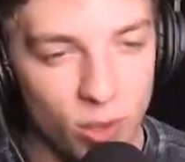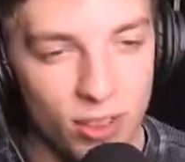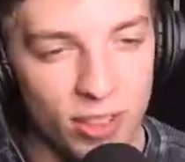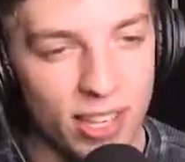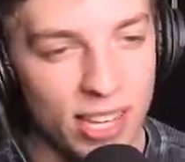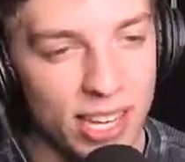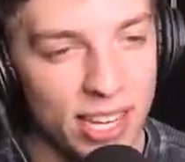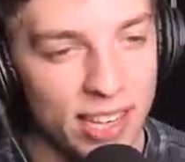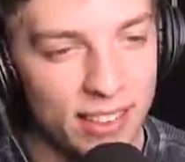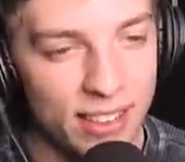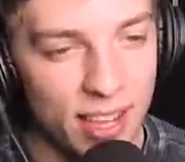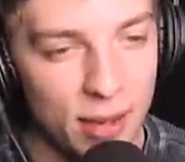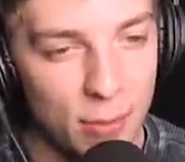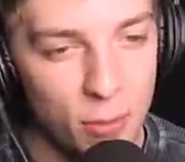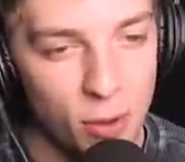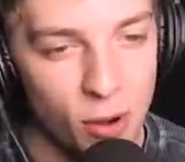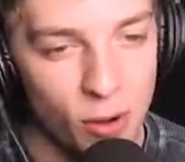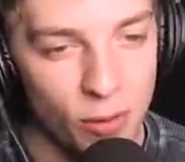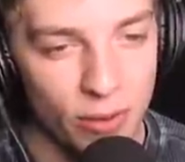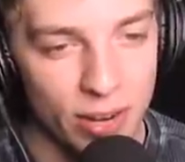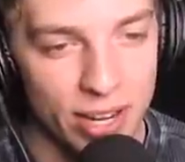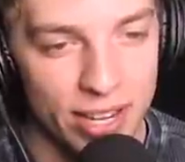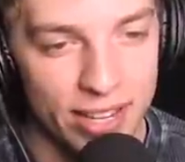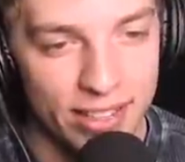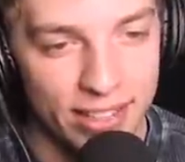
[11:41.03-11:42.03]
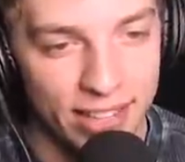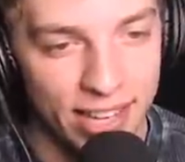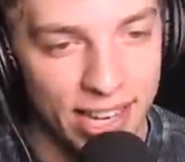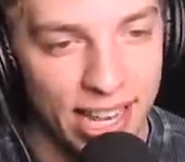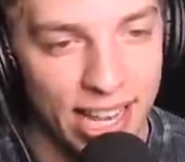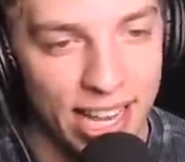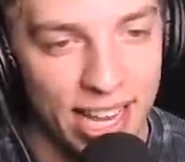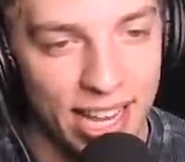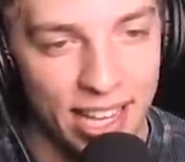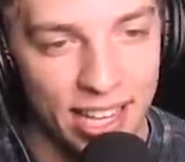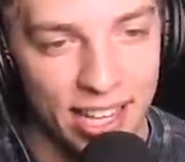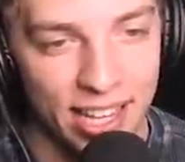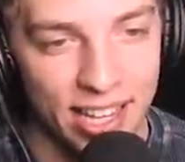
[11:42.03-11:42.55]
Wasn't it somewhat
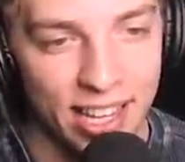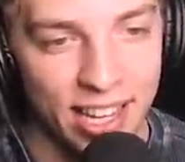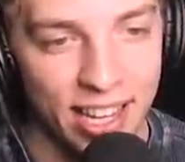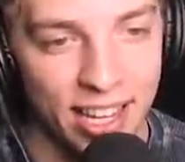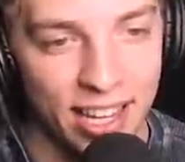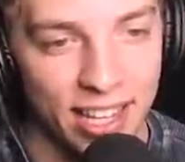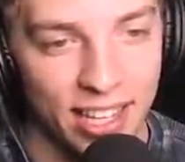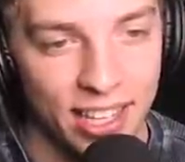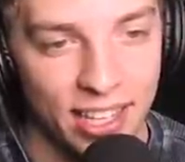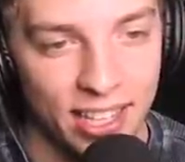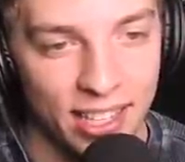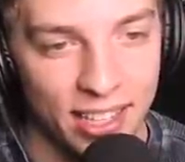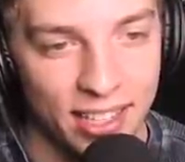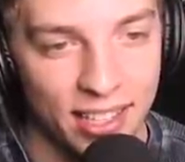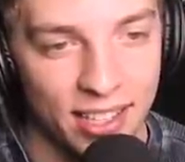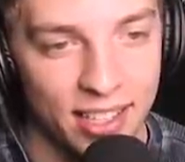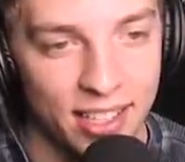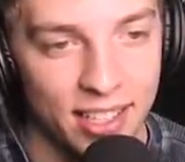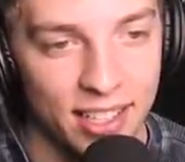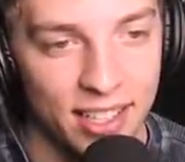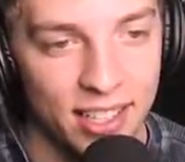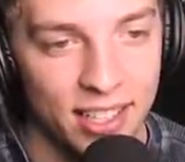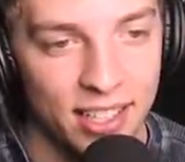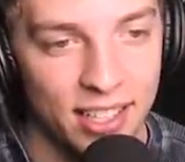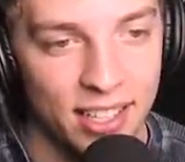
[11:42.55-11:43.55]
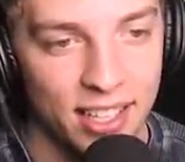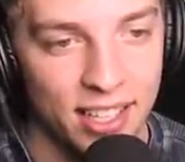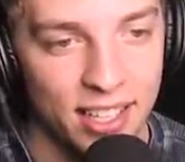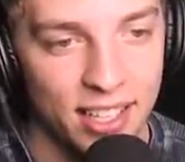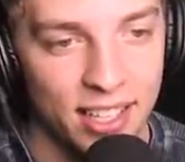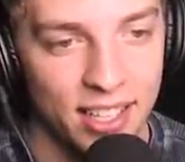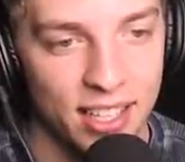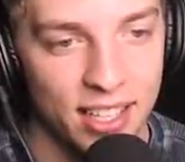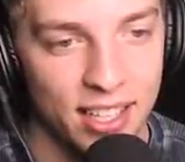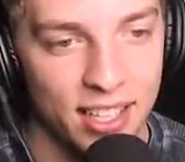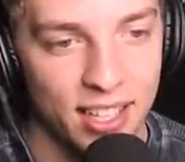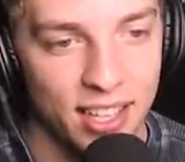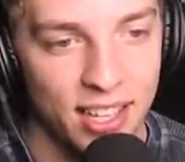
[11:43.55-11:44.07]
recently? No, it wasn't.
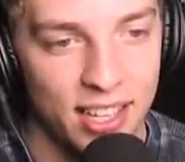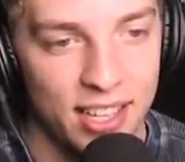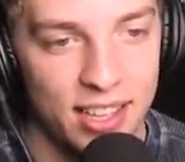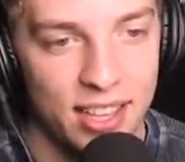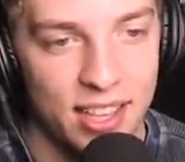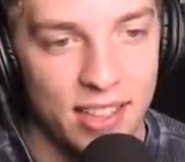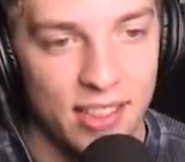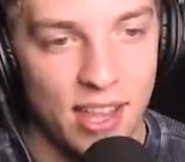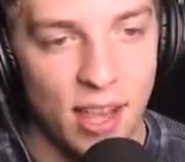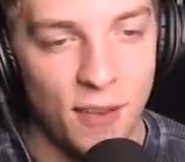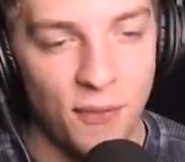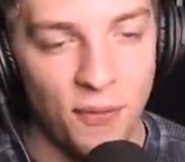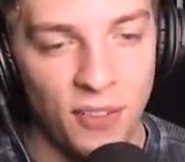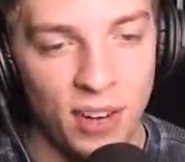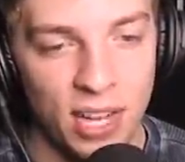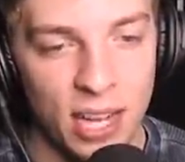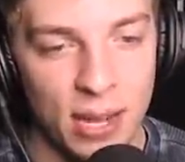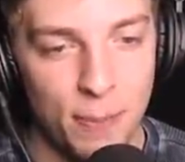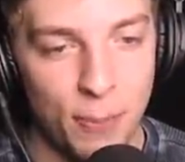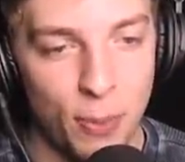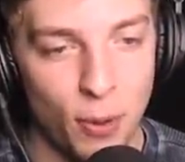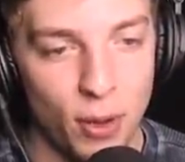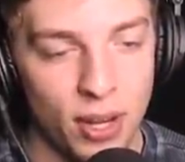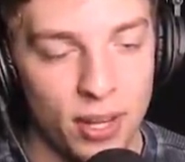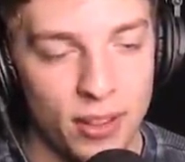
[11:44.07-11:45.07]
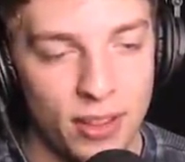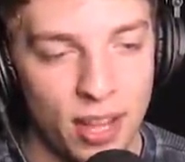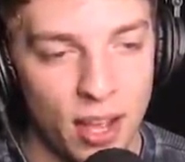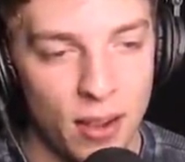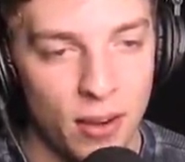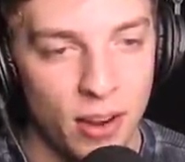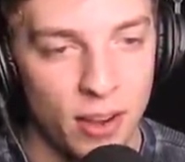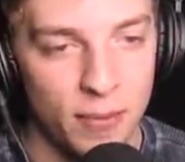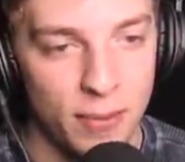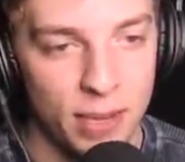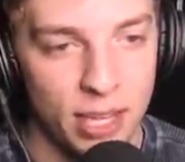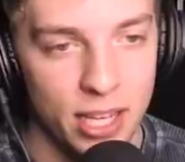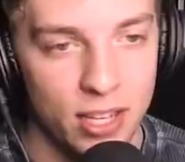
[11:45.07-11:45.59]
There's definitely a point in
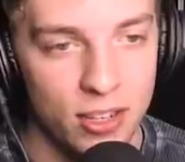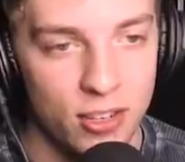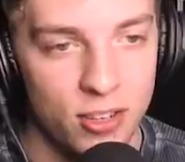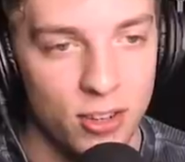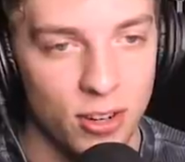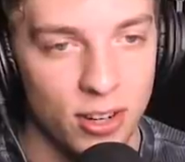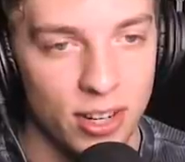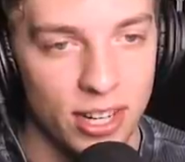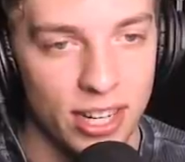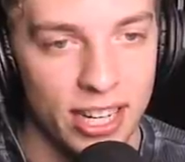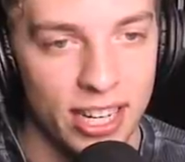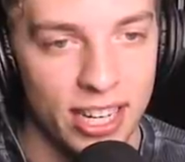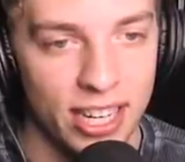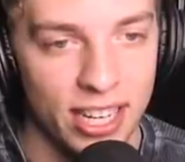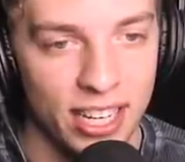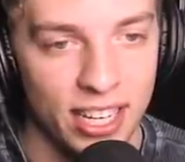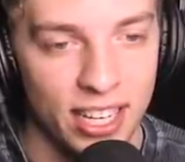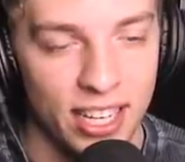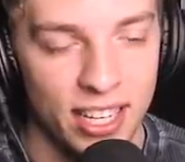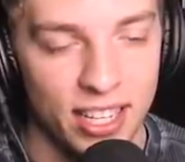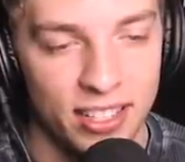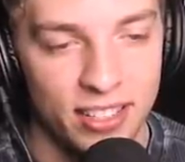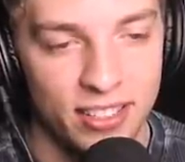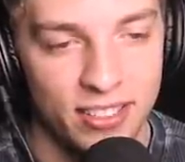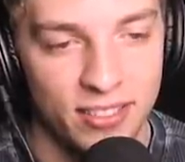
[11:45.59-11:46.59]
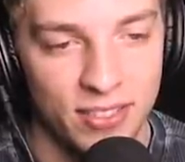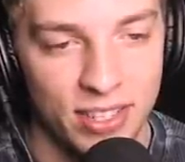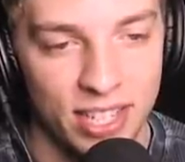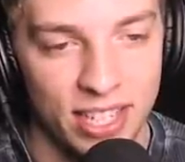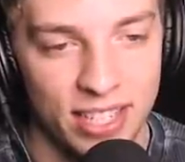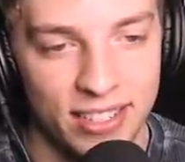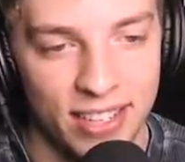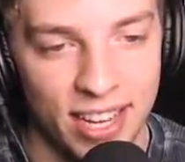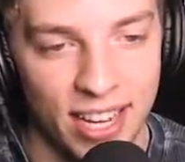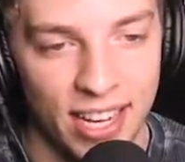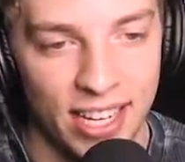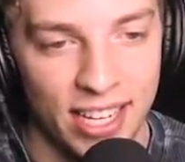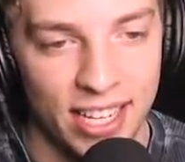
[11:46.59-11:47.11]
time where me and Jordy, stop, guys, me stop,
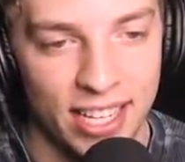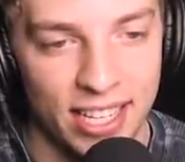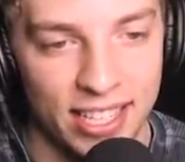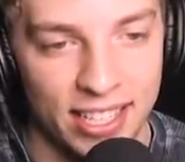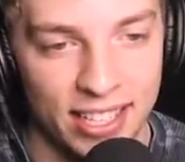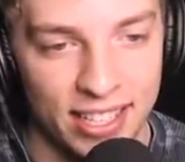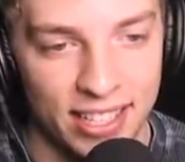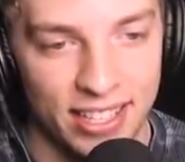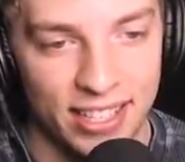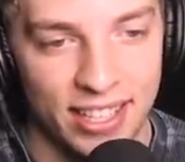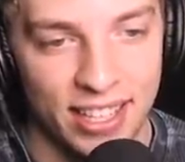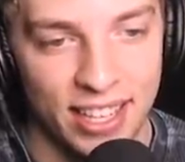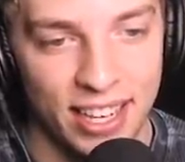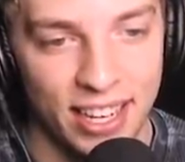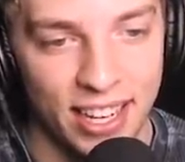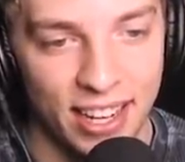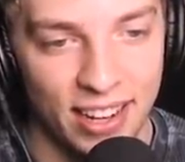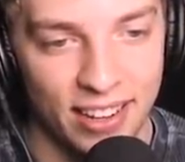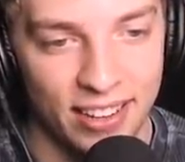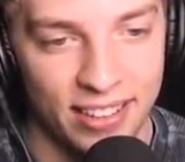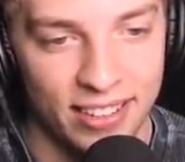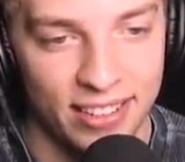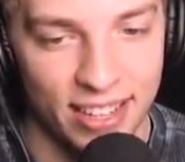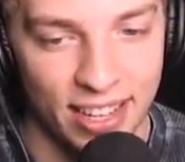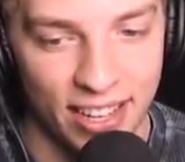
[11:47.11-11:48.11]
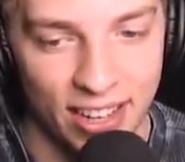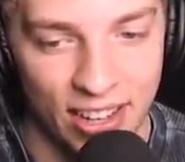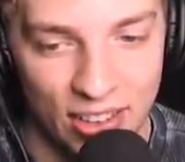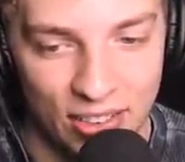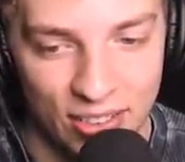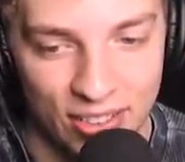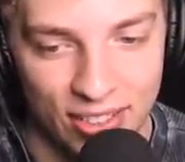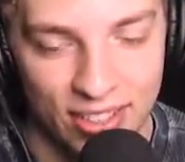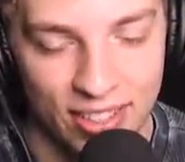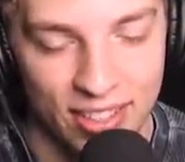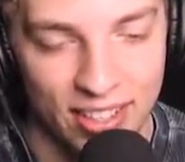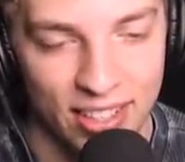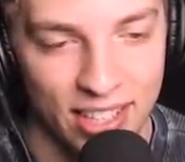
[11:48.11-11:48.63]
and Jelly no. did it ourselves.
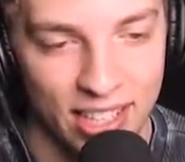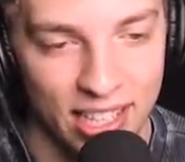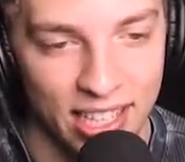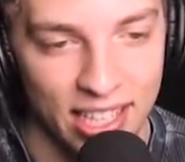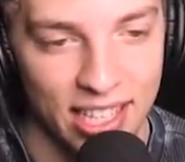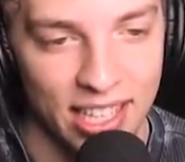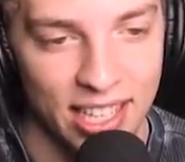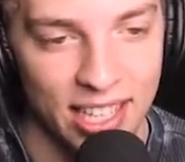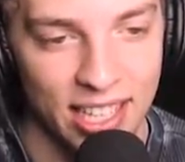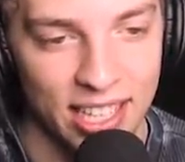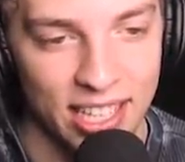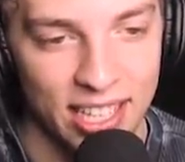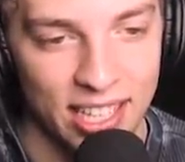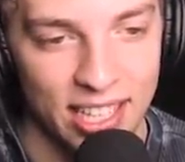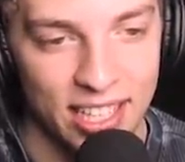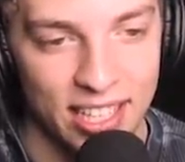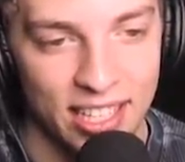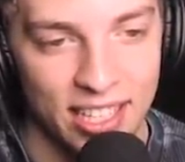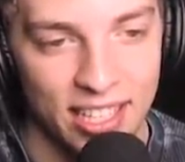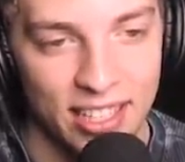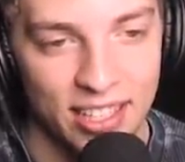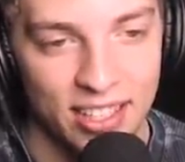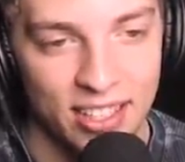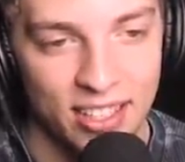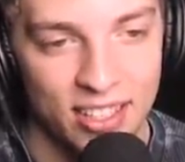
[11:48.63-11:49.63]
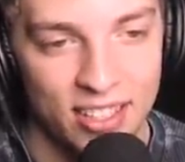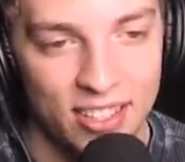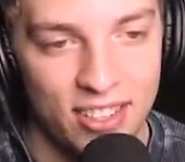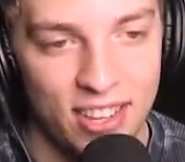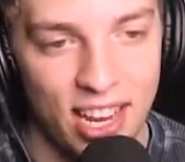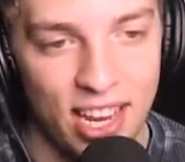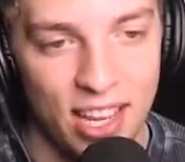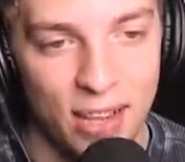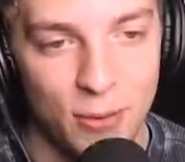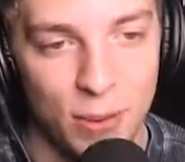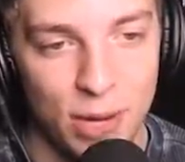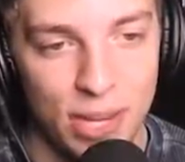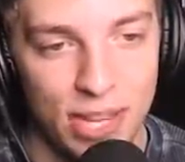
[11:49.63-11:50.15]
No, Jelly is me rage quitting.
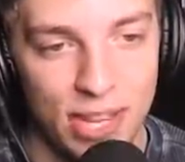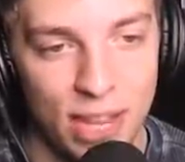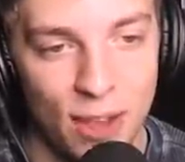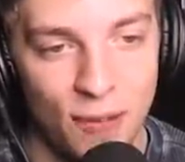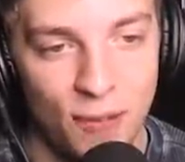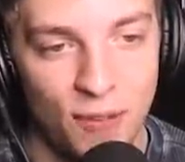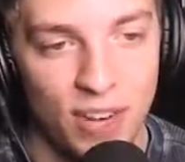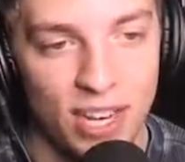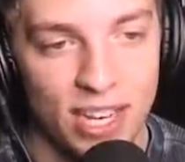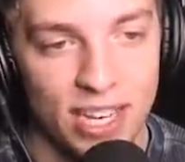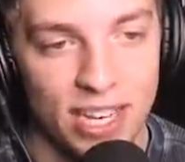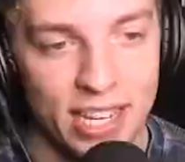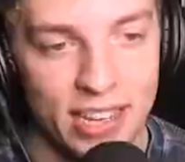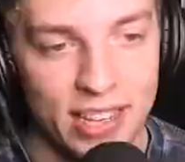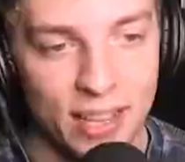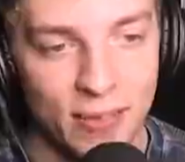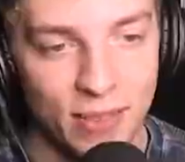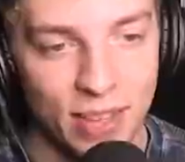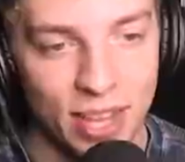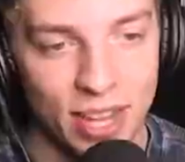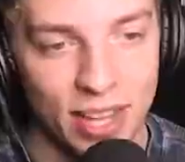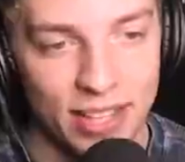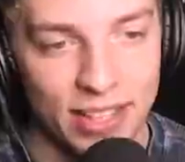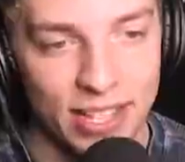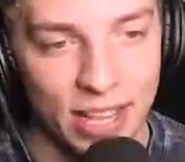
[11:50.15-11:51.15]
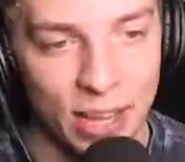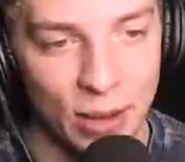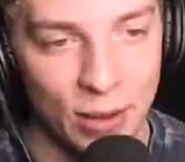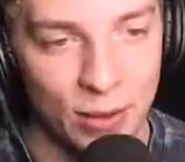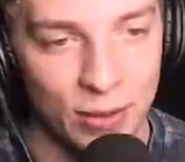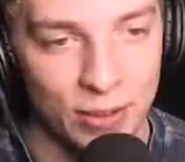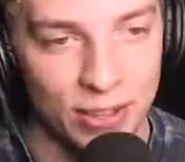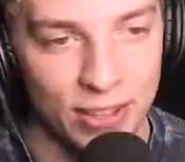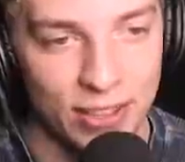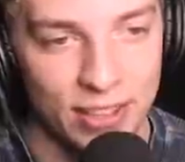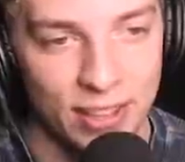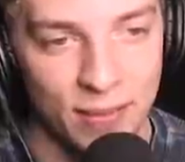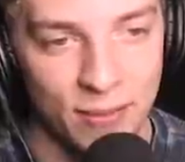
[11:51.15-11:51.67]
Jelly, we definitely did something
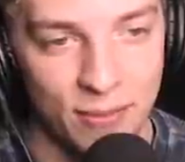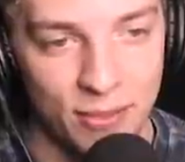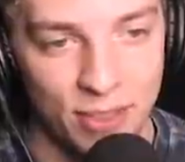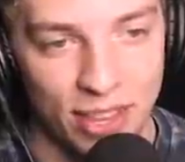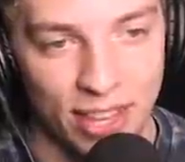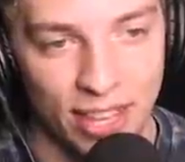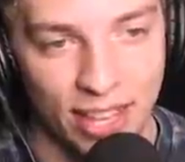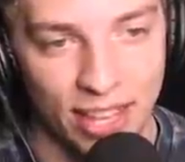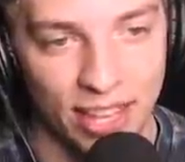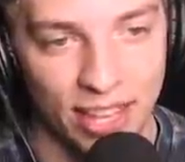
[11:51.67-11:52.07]
ourselves or something.